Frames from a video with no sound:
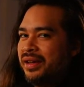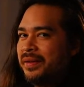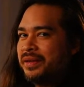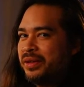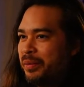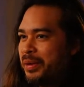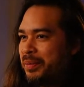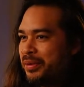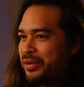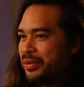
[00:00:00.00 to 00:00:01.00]
Do people
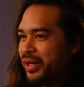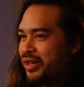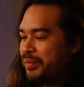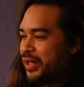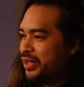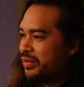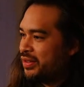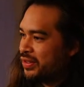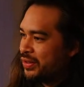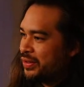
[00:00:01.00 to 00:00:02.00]
do that, man?
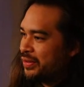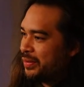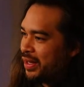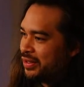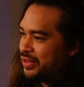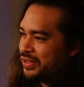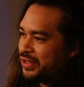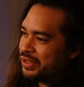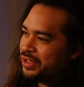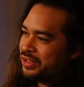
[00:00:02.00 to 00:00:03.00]
So I'll just turn
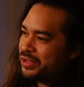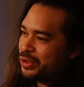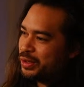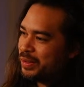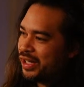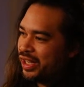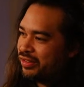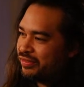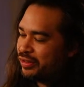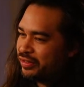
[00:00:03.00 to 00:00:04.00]
on the stream at
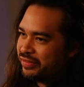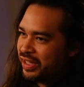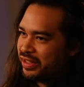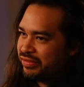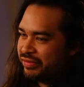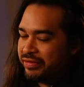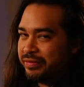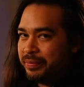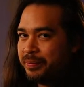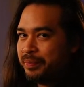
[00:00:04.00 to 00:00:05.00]
8:45
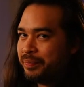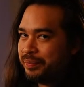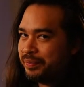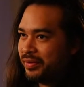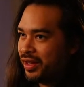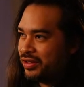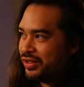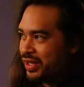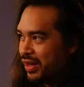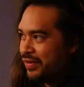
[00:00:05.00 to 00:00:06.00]
and just
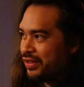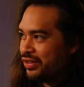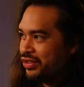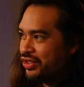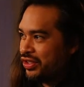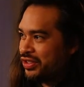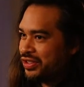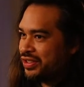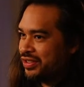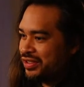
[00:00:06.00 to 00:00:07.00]
have it
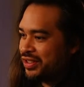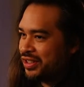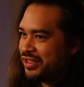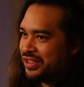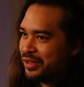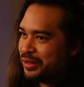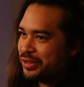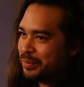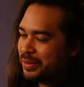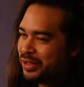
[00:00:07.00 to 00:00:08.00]
just starting or
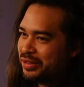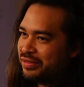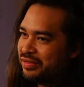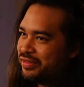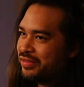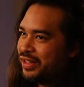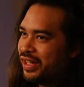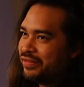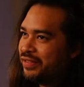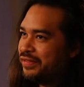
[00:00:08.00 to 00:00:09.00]
something for like
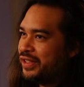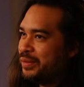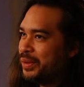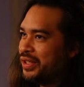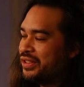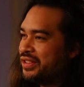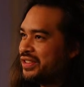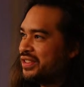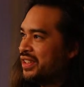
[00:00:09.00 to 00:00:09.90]
15 minutes.